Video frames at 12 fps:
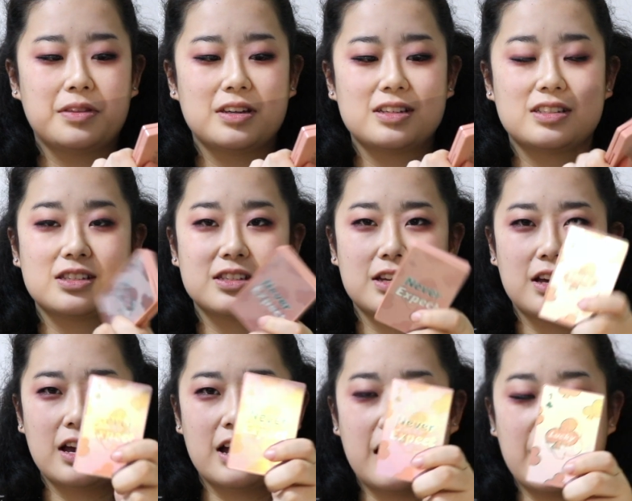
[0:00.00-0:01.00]
this
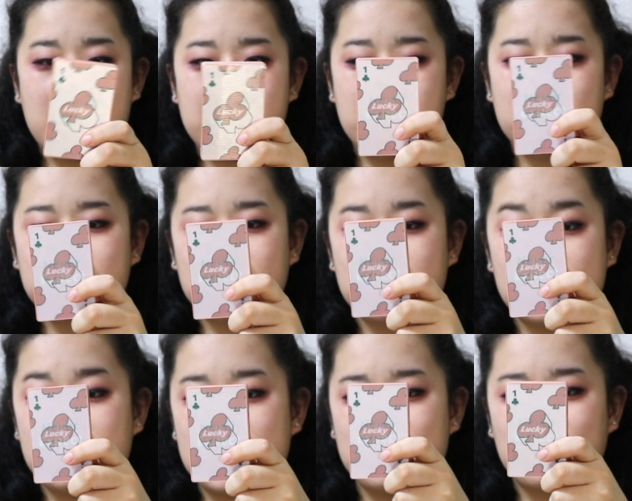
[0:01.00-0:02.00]
I'm
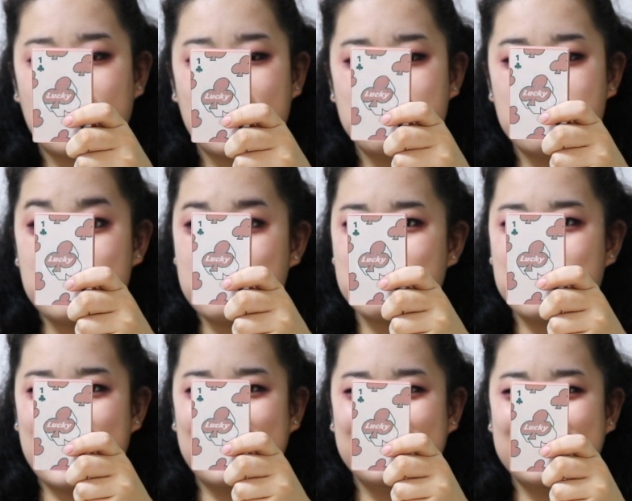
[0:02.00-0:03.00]
Meme
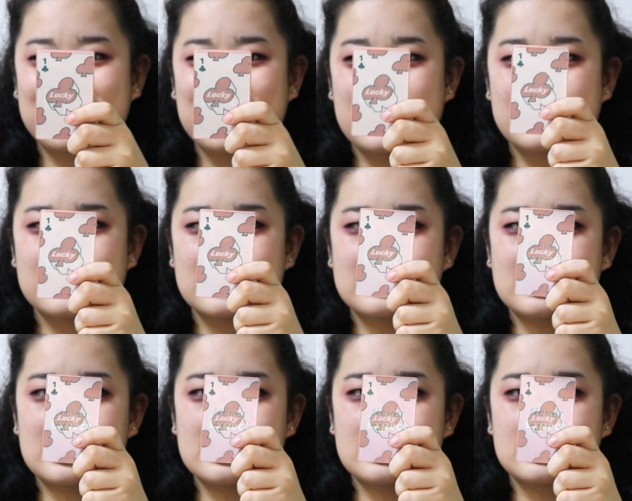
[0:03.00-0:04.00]
palette. This
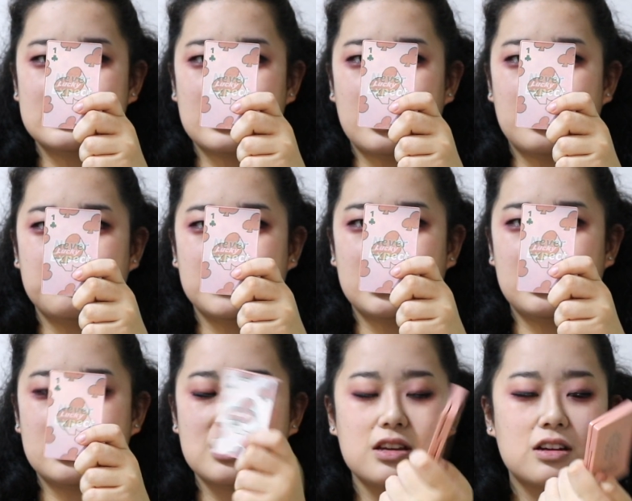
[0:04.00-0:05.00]
is the
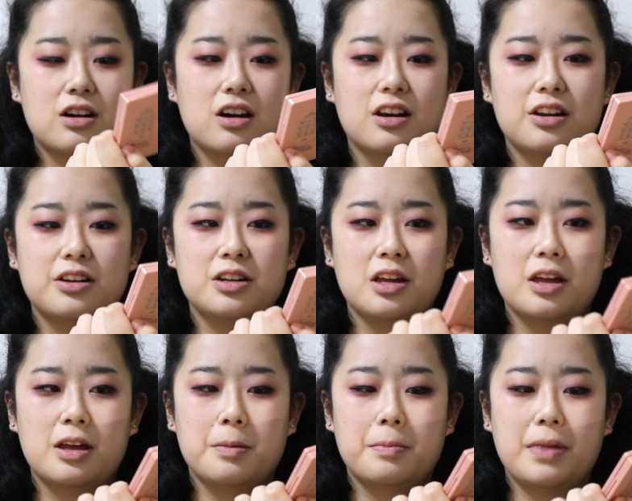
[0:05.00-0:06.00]
Lucky Card
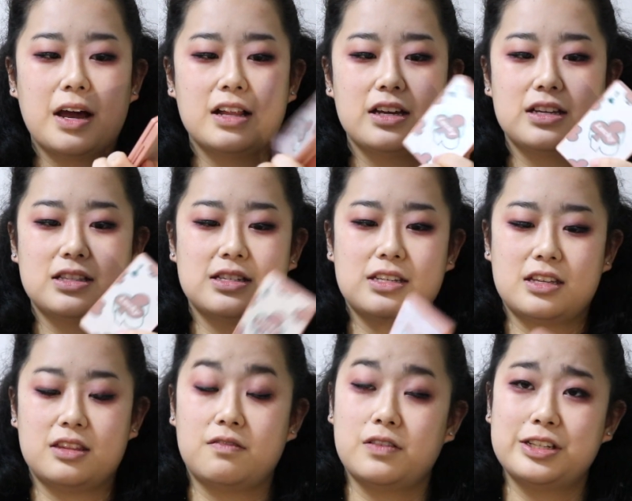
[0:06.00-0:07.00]
palette.
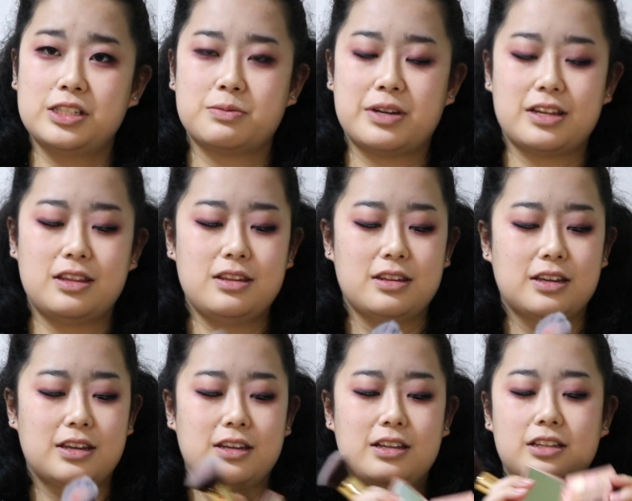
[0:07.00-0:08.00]
The first one
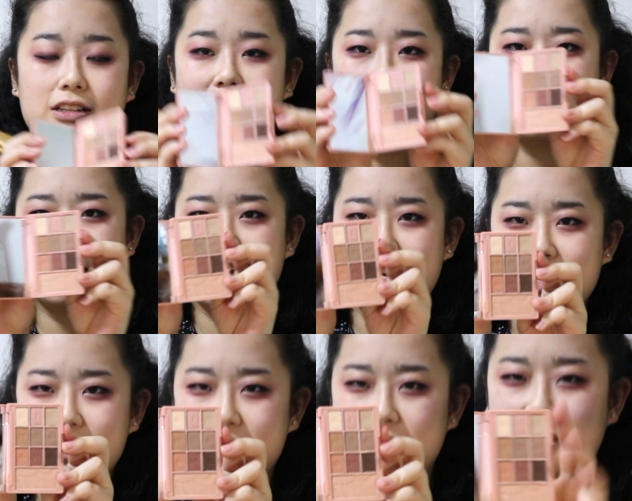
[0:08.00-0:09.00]
looks like
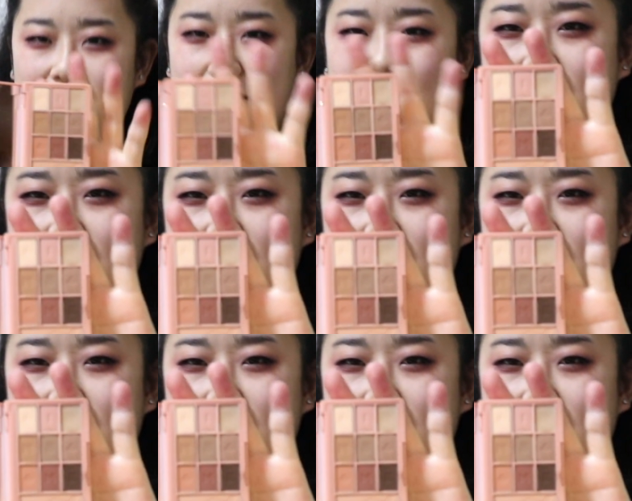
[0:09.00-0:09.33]
this on the